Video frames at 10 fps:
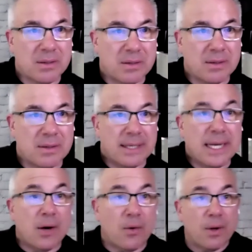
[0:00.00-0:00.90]
Yeah.
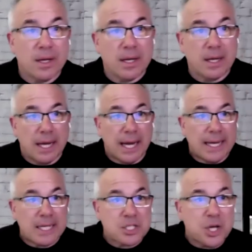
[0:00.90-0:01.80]
Now, and
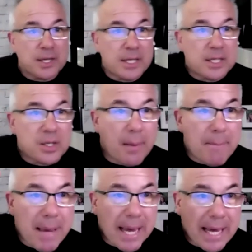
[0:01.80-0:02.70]
it's not that a, a
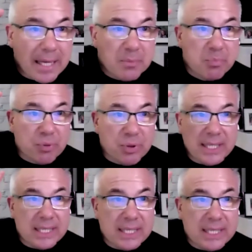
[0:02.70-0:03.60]
mad,
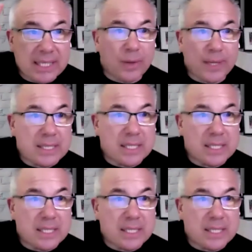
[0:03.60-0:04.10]
brilliant, crazy,